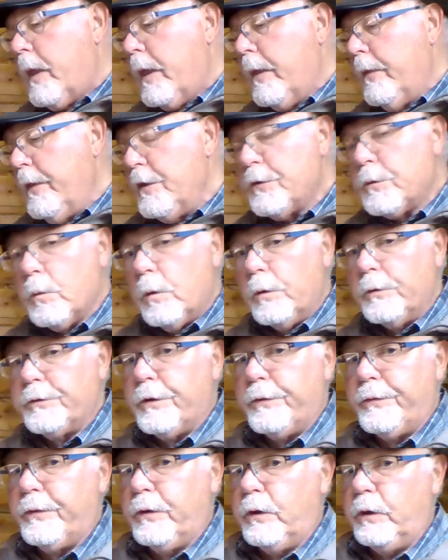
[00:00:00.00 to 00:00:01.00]
This one's
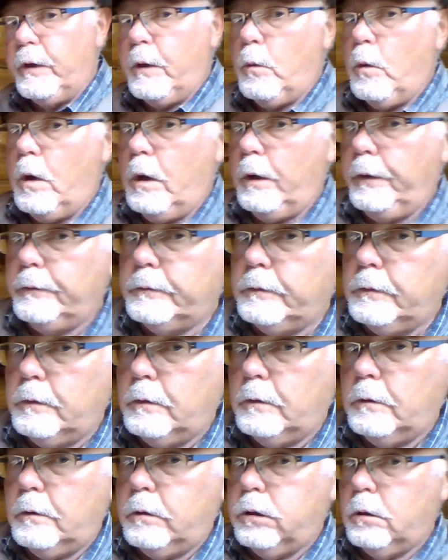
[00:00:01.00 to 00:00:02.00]
a funny one.
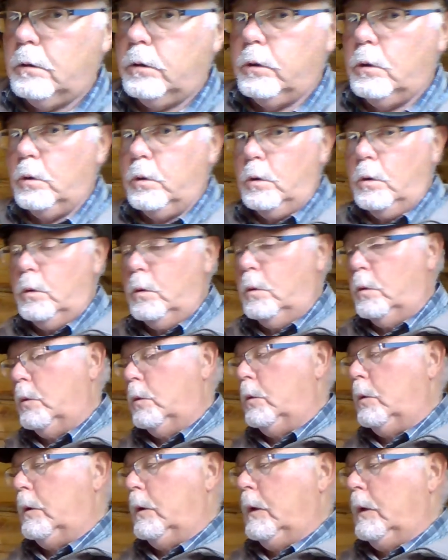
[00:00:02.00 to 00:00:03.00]

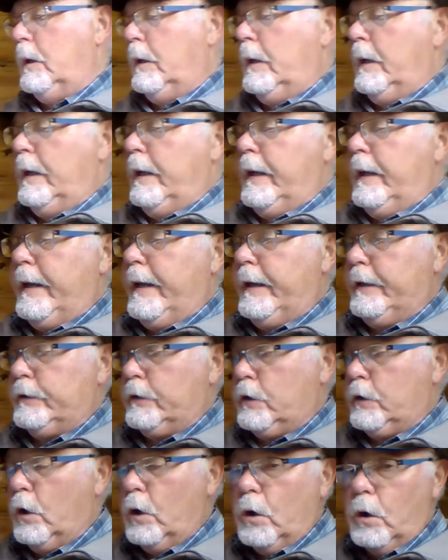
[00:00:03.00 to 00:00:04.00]
Oh, it's
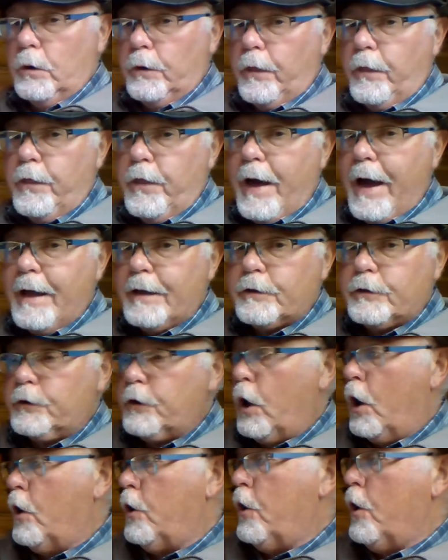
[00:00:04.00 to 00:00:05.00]
called That's
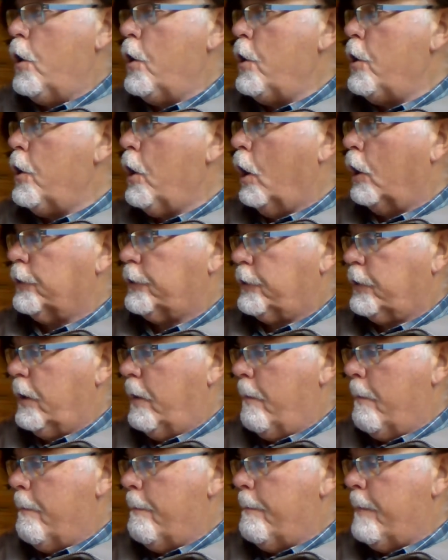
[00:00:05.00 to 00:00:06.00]
Not
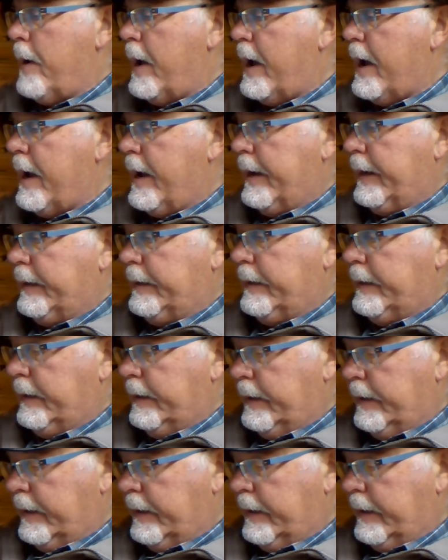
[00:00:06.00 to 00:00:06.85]
Mine.